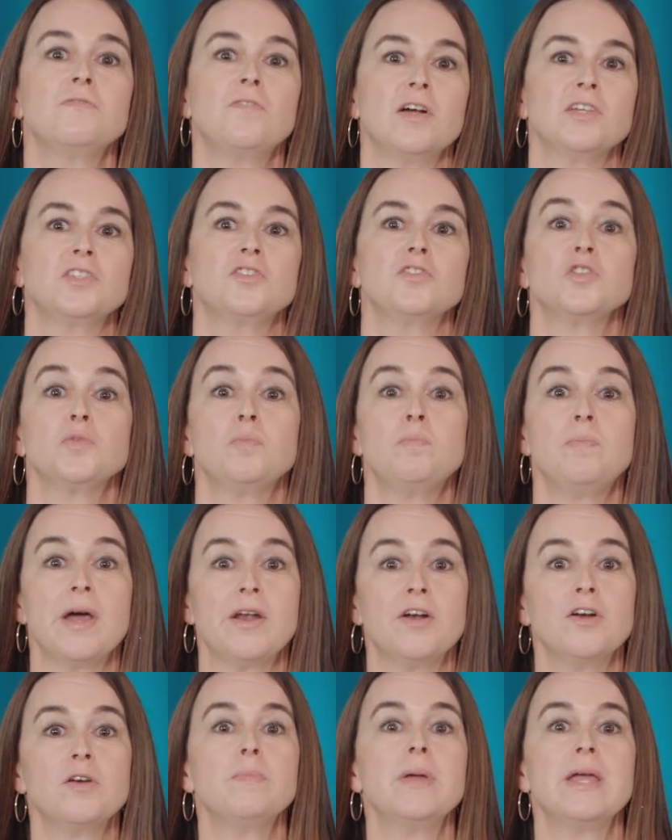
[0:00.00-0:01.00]
fosters
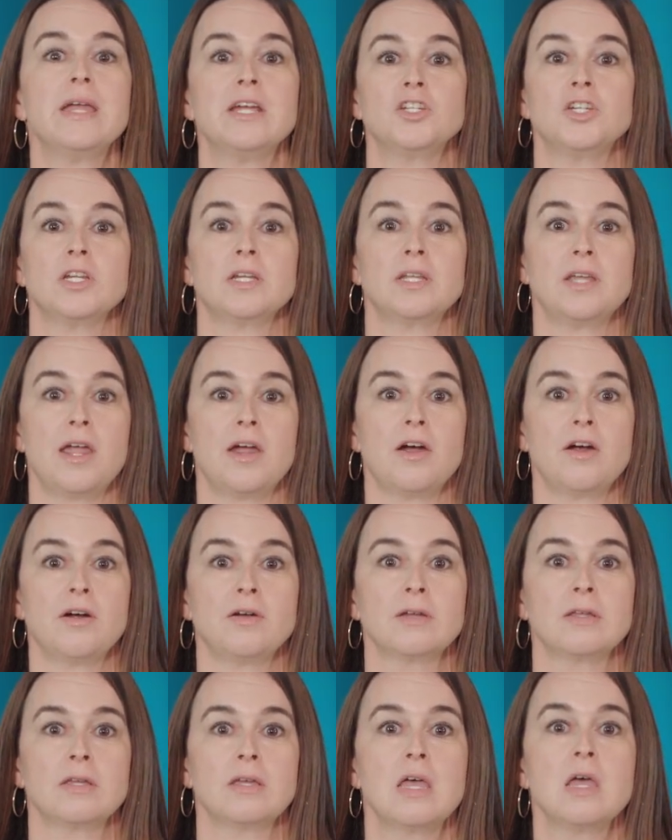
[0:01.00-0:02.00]
better patient
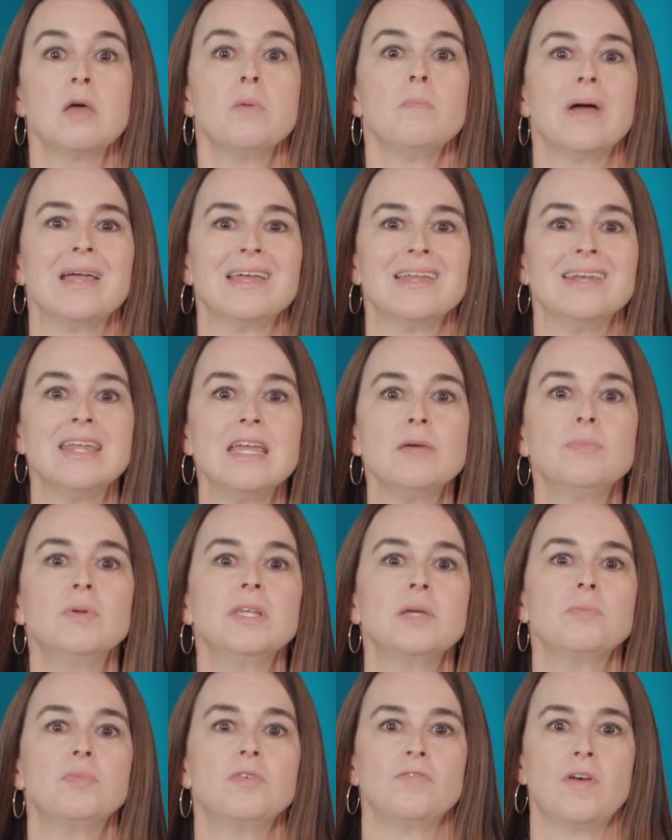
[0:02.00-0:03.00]
care by
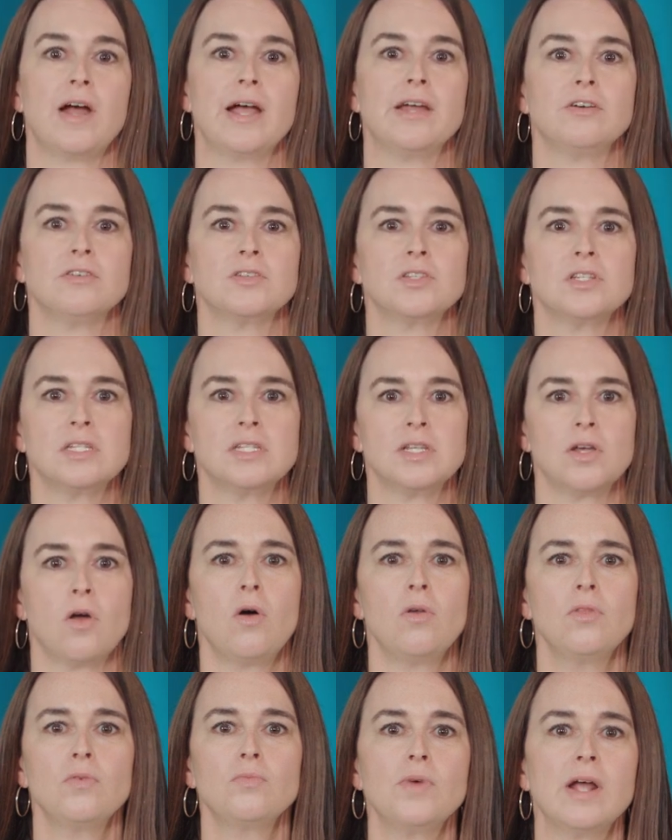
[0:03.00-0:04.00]
enabling providers to see
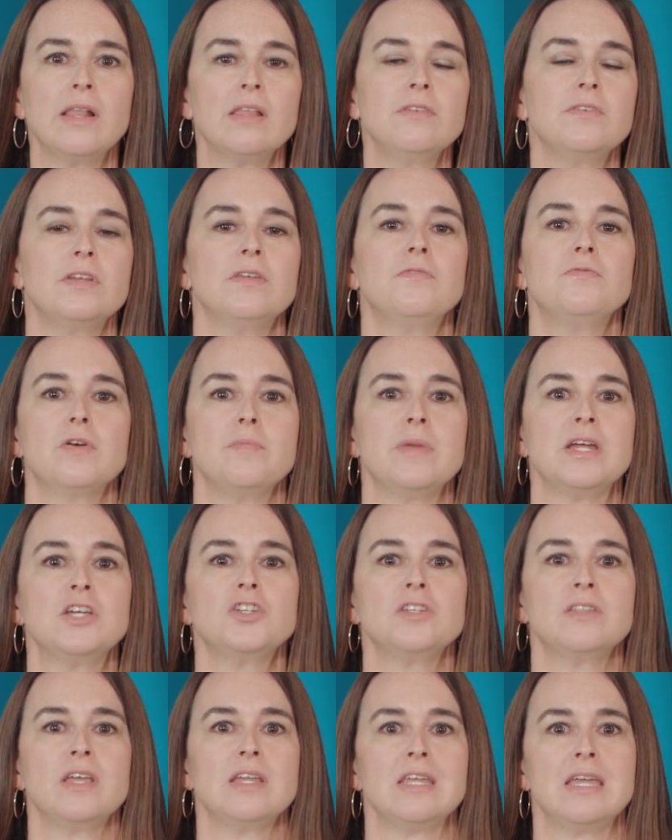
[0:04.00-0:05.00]
all the relevant
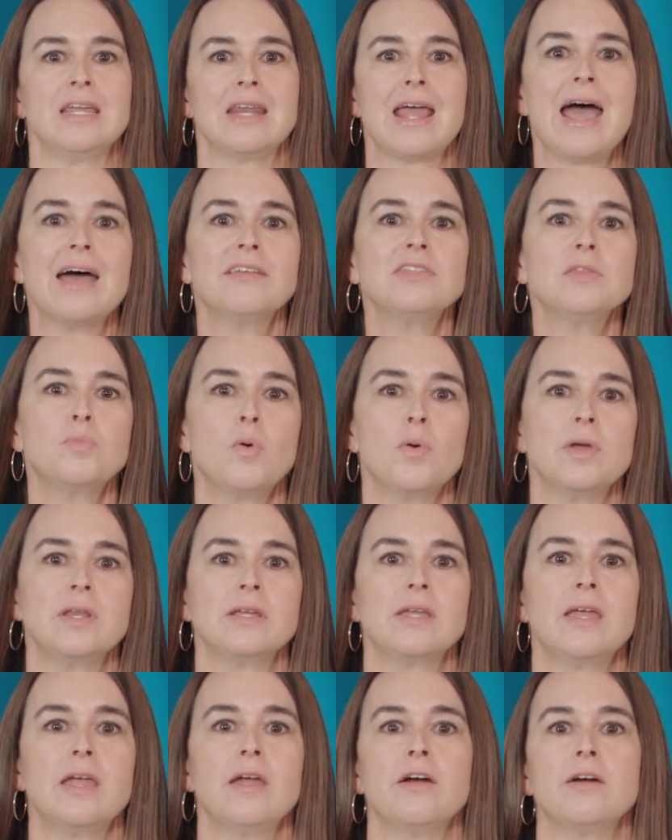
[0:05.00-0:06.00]
information they need at the point
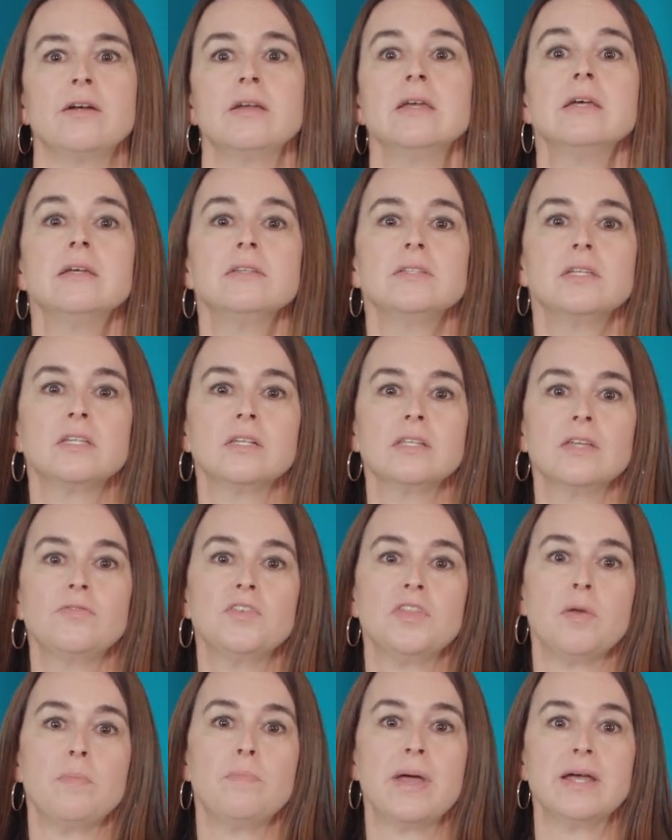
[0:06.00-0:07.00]
in care to
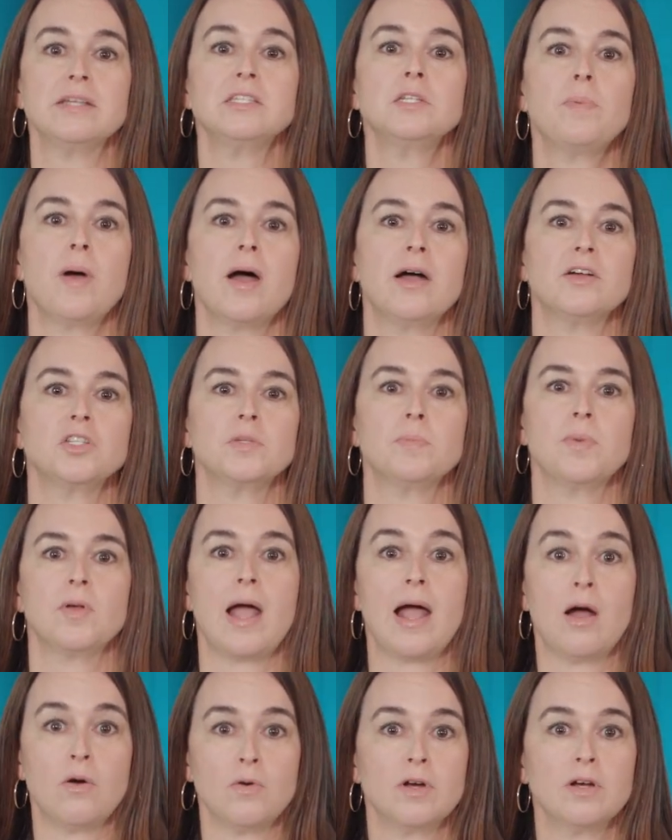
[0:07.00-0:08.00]
deliver the best possible
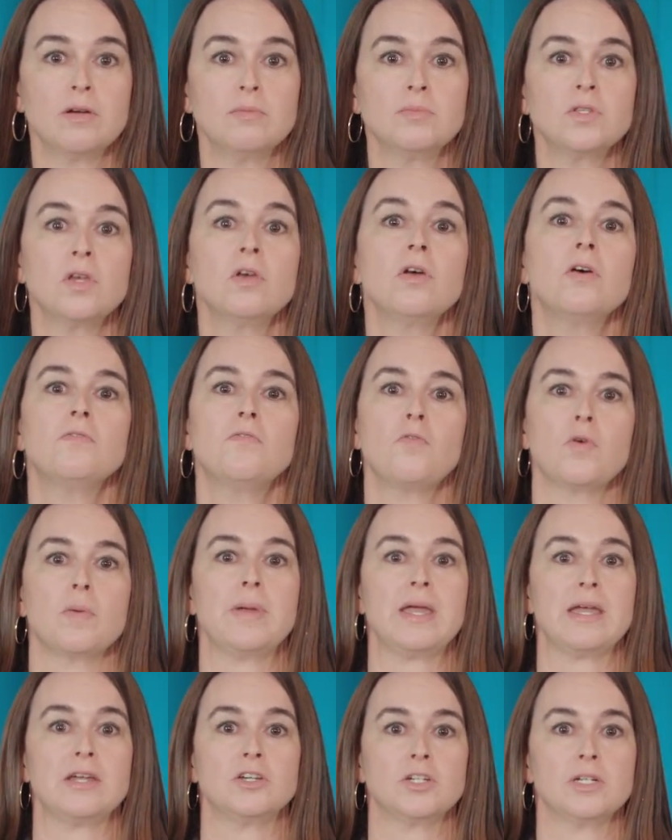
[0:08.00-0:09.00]
outcomes for
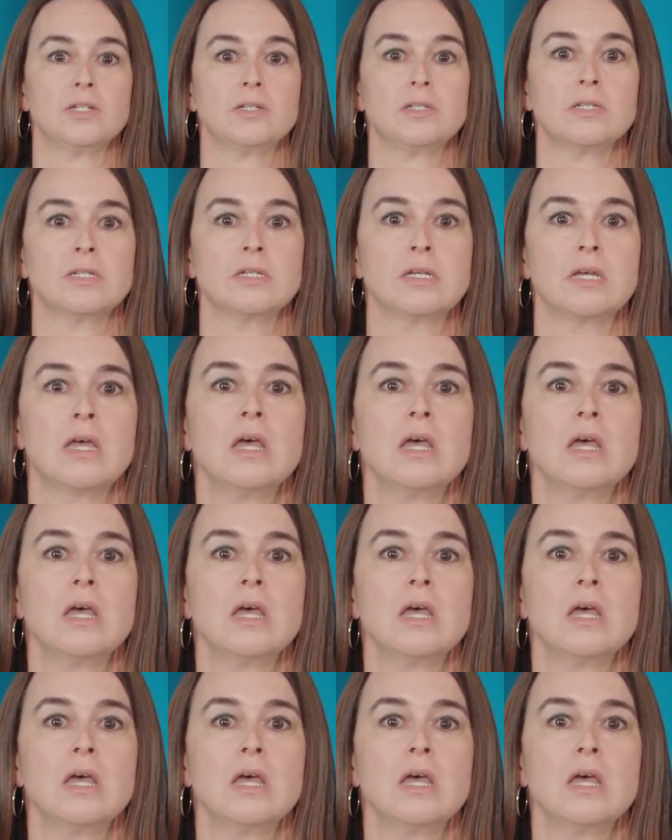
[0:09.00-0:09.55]
patients